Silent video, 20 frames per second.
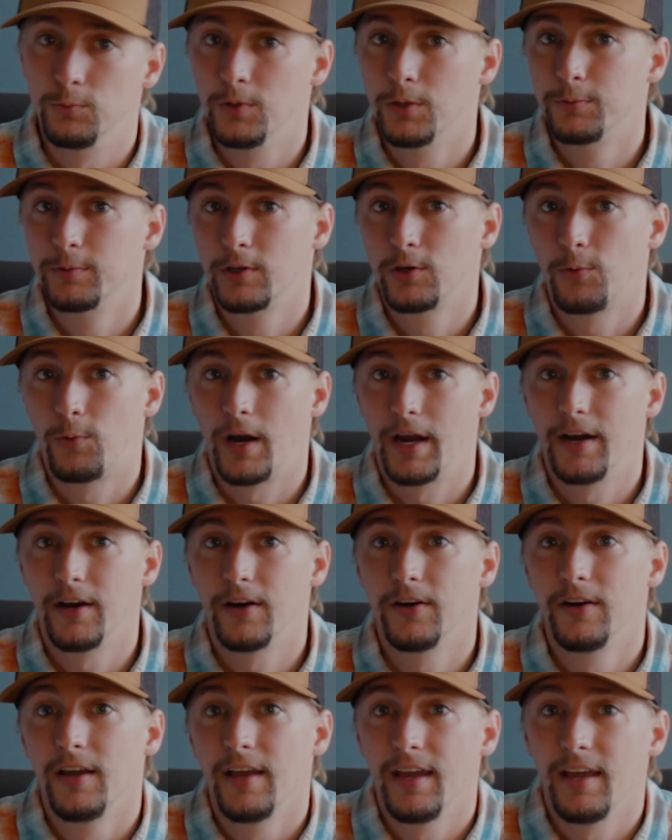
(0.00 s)
will
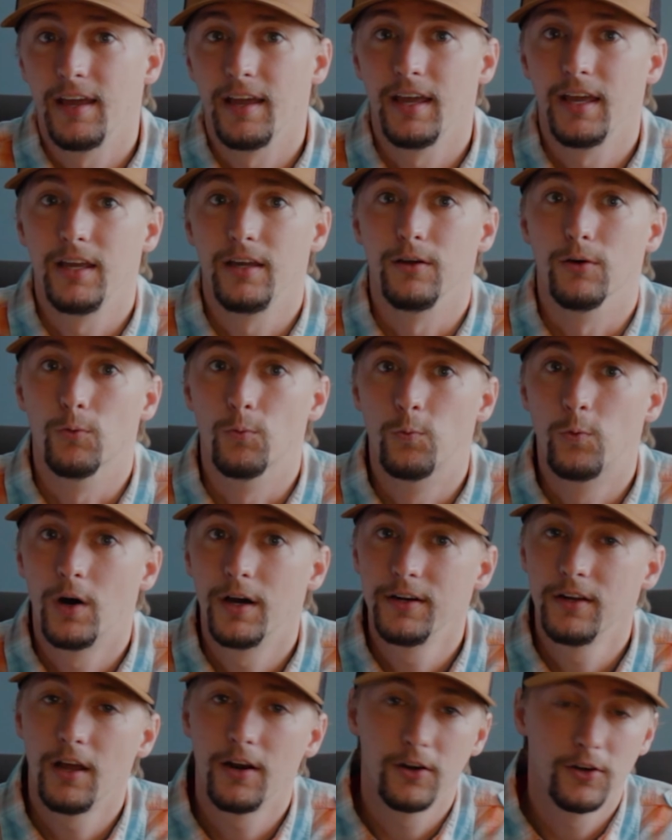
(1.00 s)
require a
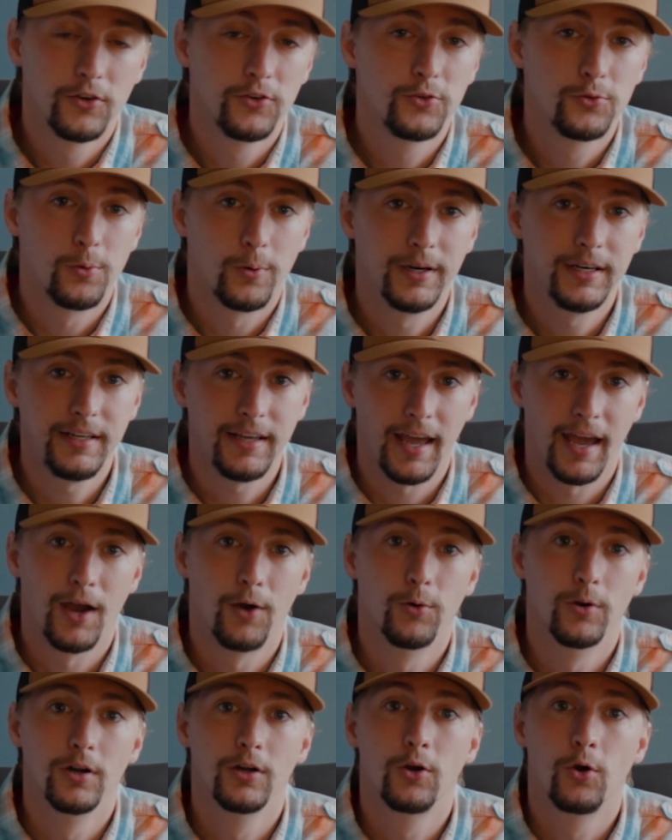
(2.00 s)

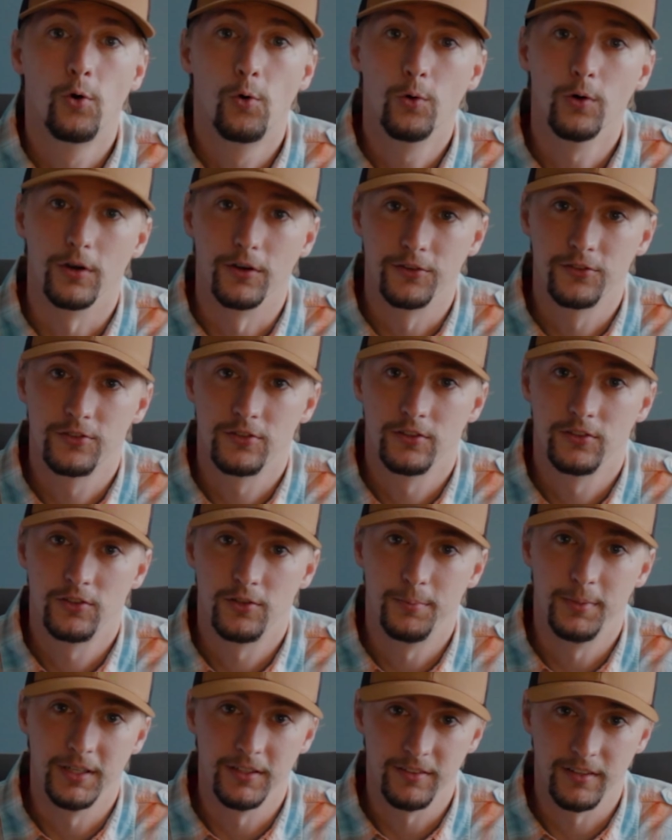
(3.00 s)
120-hour course
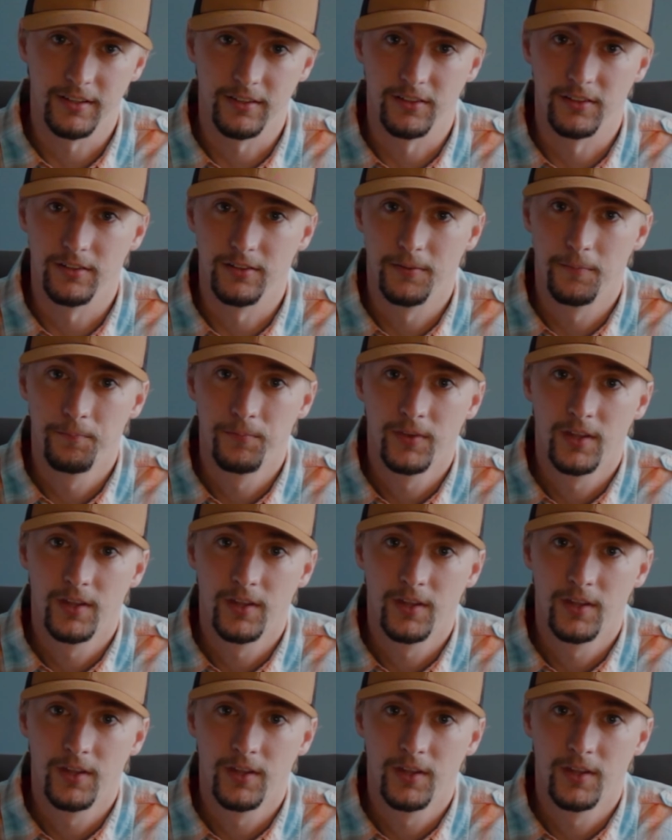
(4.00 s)
to be attended,